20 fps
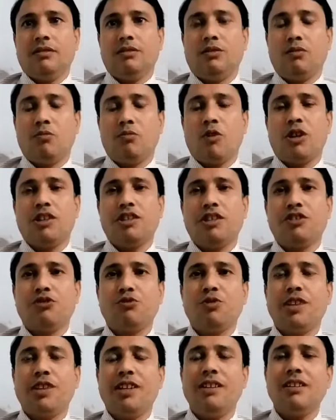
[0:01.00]
Good morning,
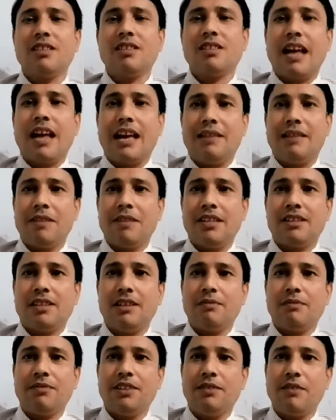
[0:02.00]
students. I
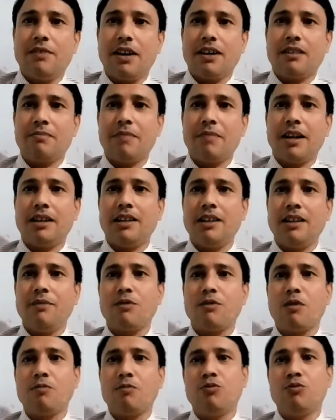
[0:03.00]
myself Divakar Pandey
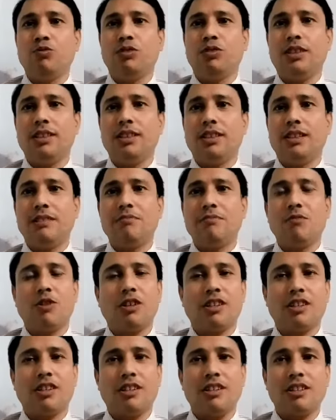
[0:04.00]
from KUNTI
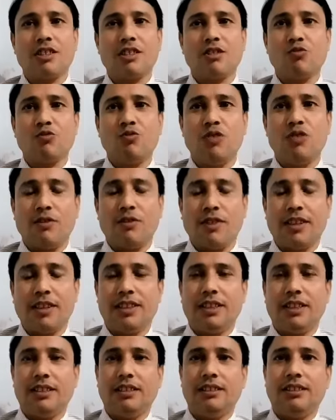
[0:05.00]
Modern English School,
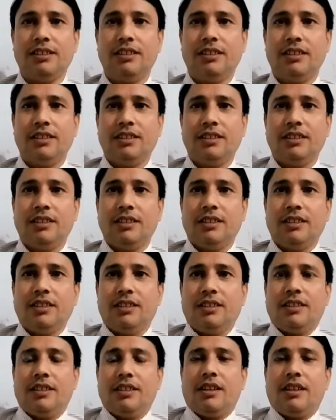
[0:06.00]
NAWADA,
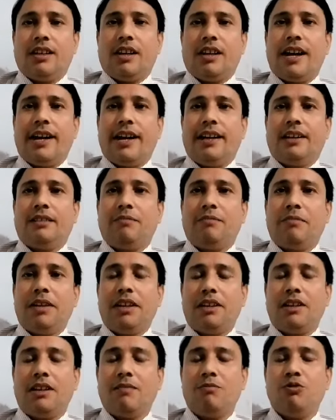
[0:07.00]
and
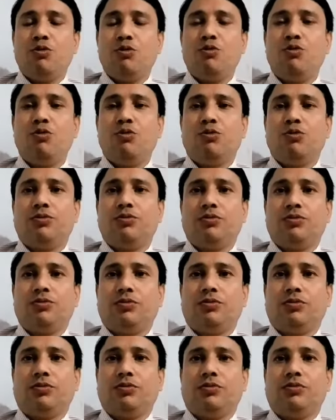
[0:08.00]
welcome you
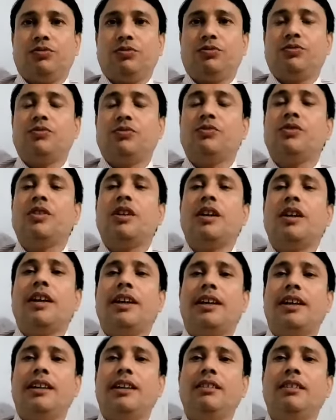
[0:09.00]

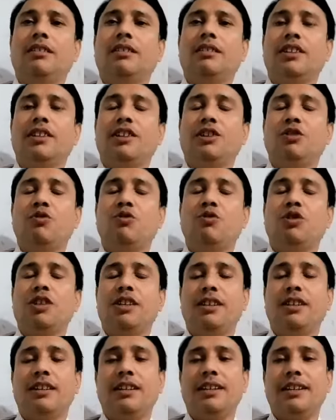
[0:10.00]
again in your
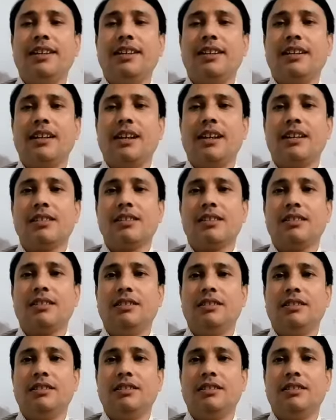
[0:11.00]
e-learning class.